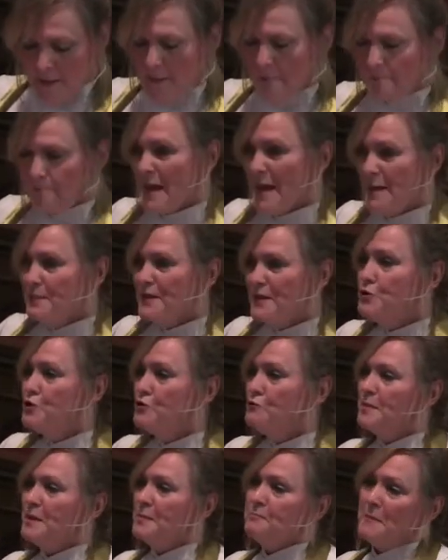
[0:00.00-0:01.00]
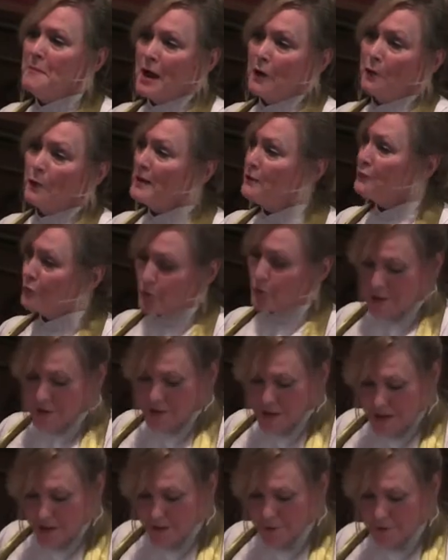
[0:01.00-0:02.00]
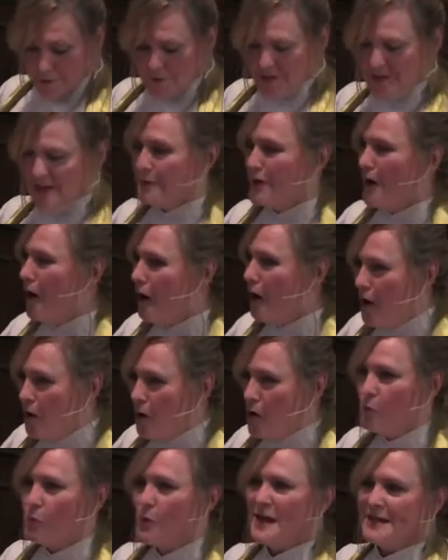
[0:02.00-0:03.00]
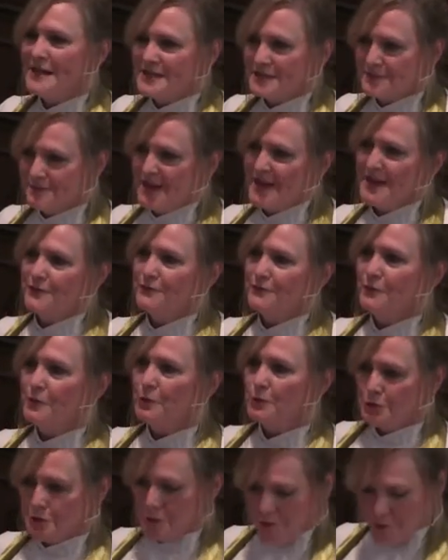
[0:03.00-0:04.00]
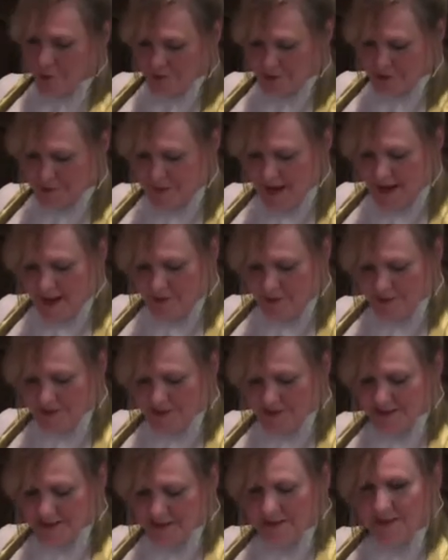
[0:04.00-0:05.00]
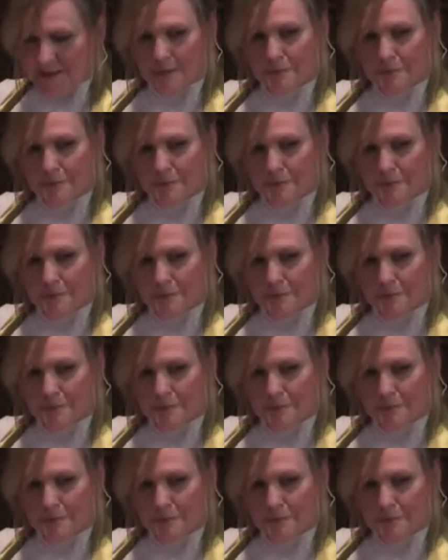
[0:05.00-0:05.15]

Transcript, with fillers: Maybe you've been married for years and always faithful to your spouse